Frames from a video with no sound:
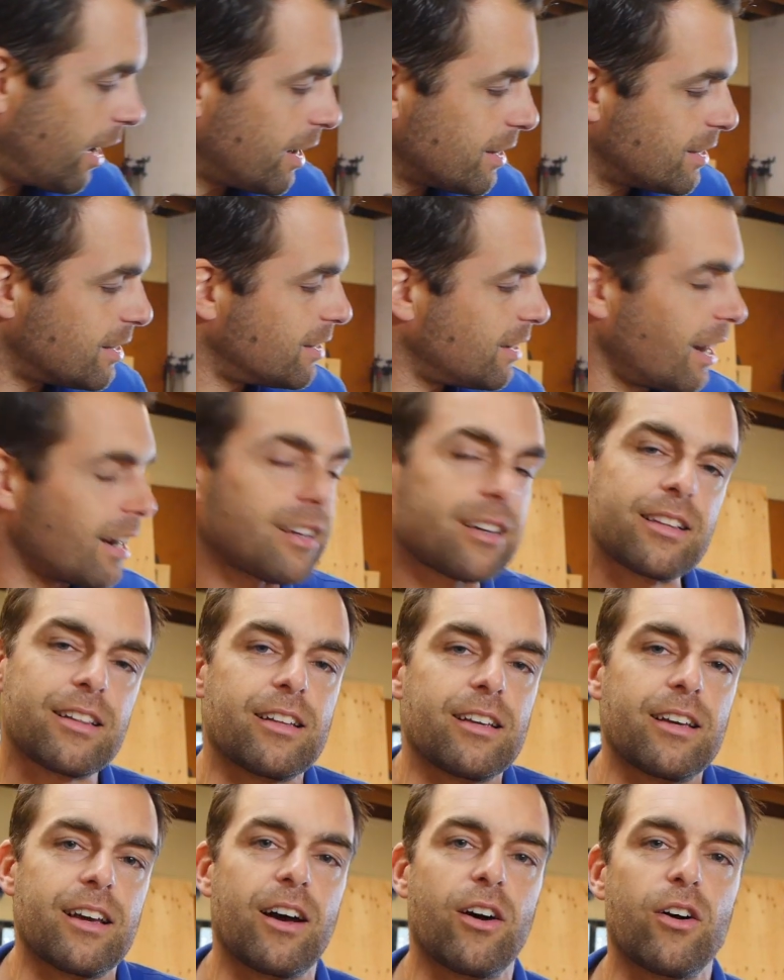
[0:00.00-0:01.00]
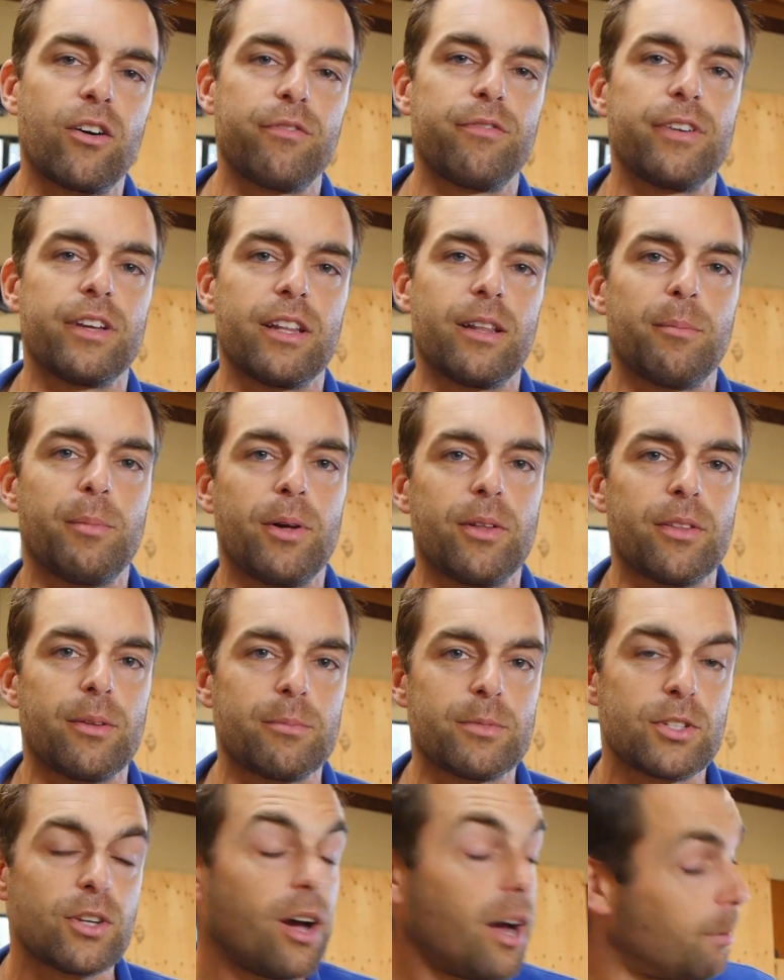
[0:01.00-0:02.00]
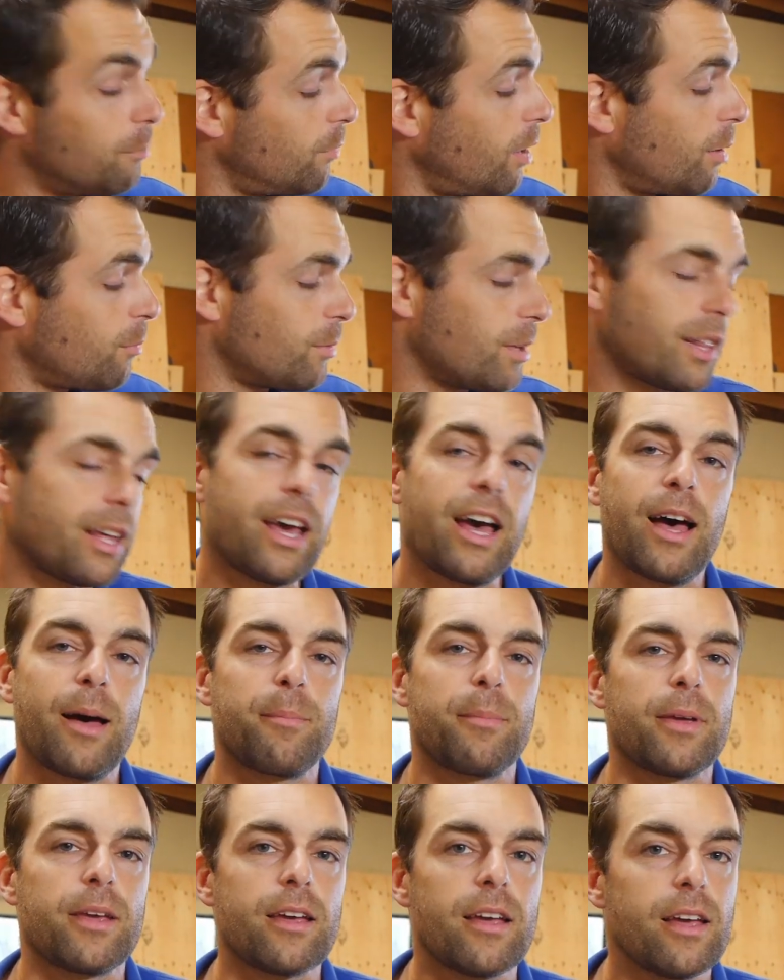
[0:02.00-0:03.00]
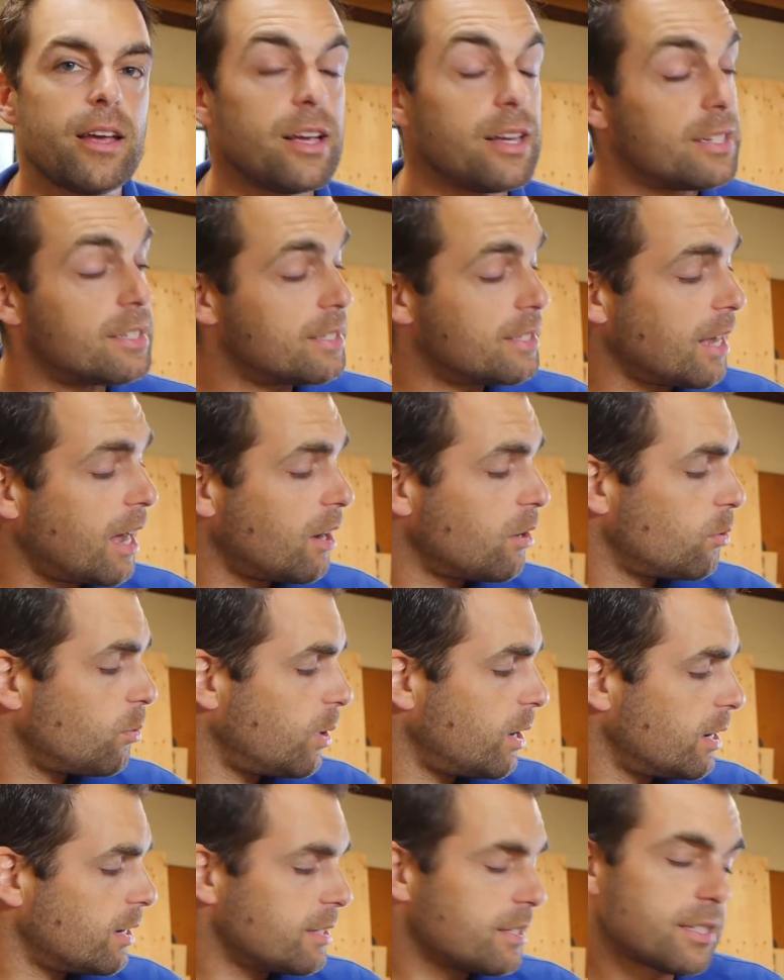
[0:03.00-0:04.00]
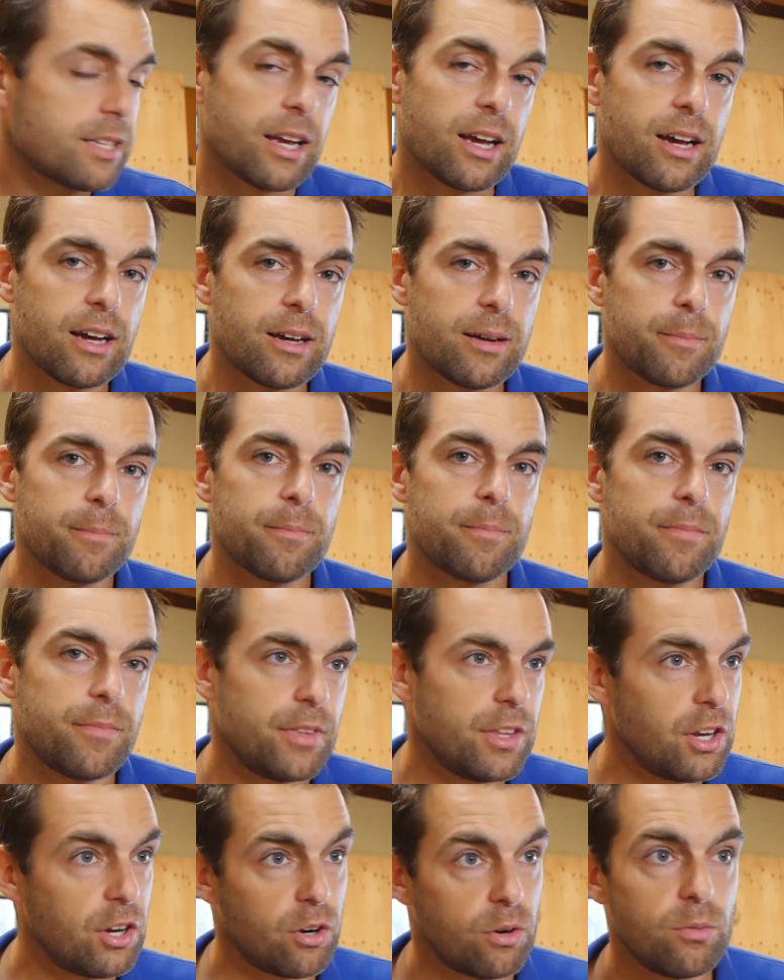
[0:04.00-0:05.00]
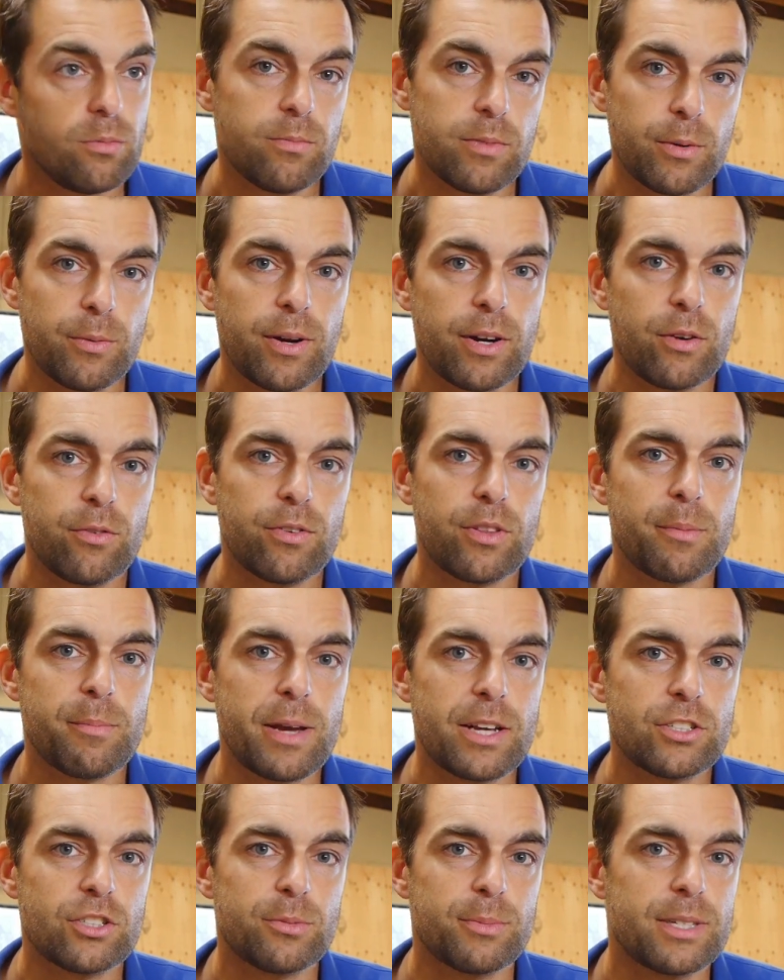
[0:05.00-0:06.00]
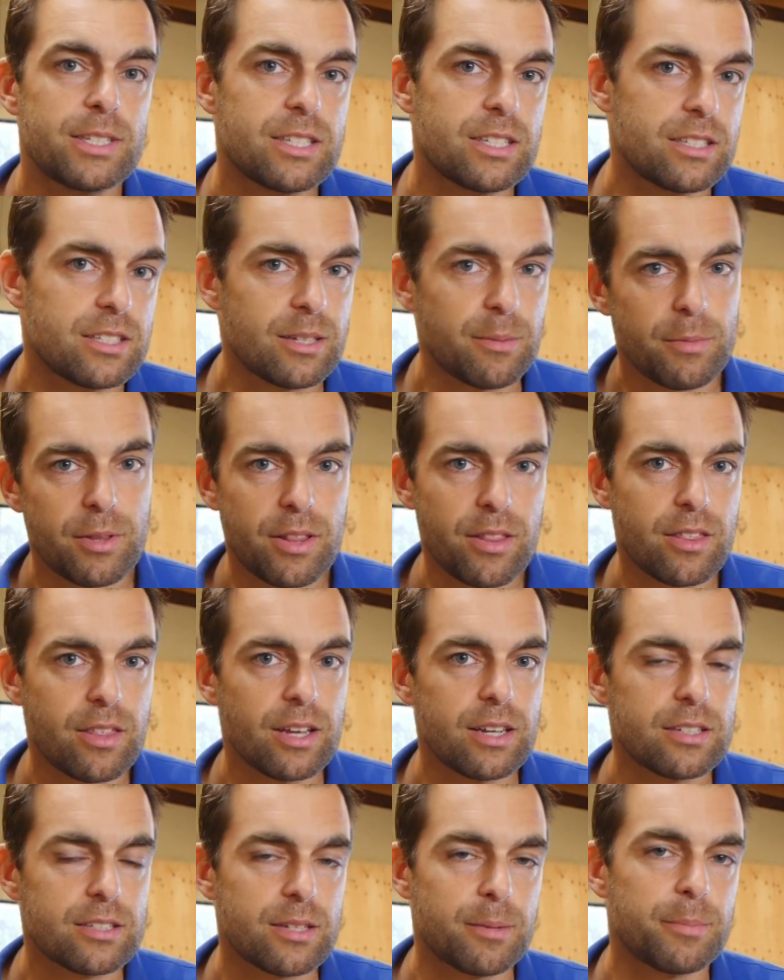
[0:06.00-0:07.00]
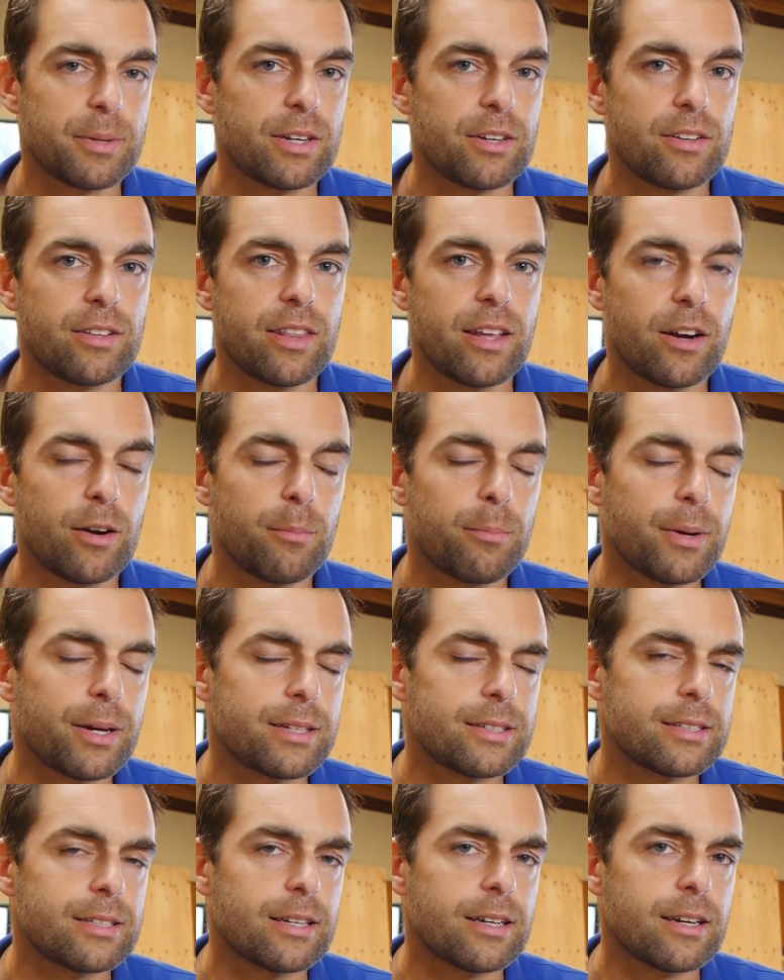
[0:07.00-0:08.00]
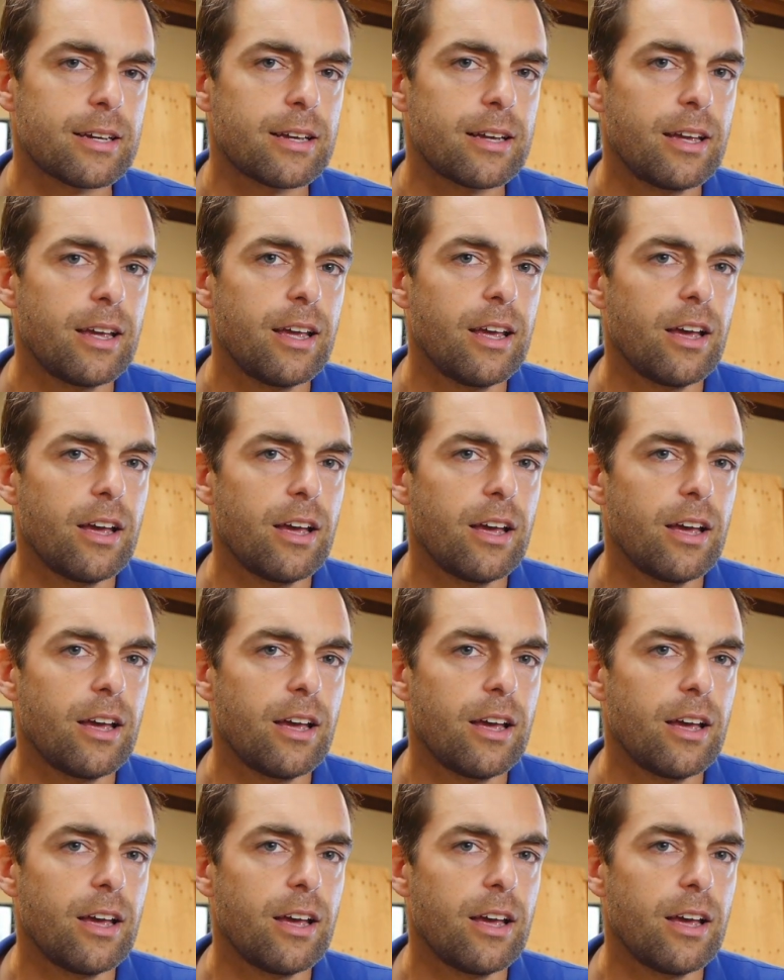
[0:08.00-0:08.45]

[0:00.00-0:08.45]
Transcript: aesthetically, how I feel about them. So I'm, I'm really happy. Sound wise, um, you know, we went over the measurements and some of the things I'm hearing there, but uh,